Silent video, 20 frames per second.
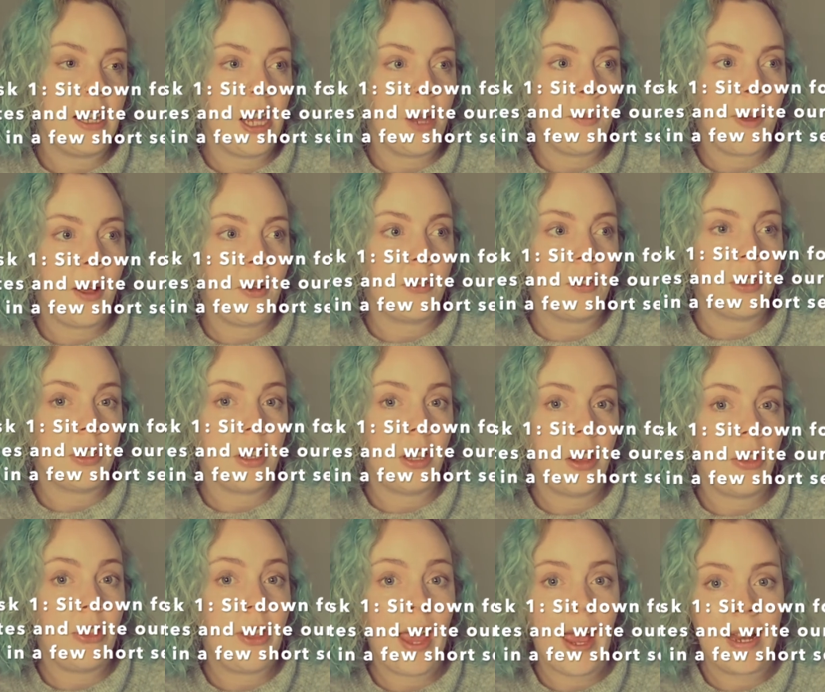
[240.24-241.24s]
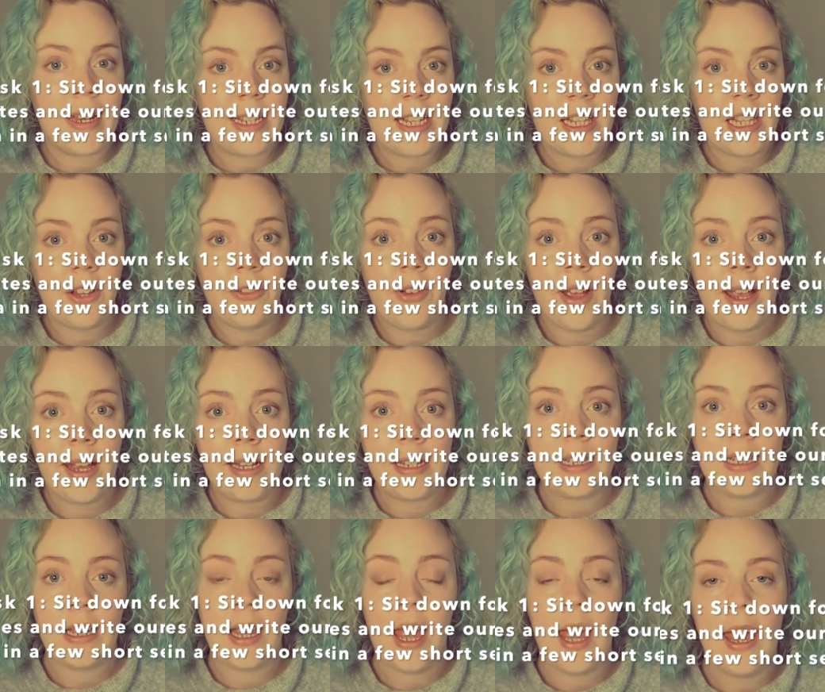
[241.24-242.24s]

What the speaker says: about the idea that you've had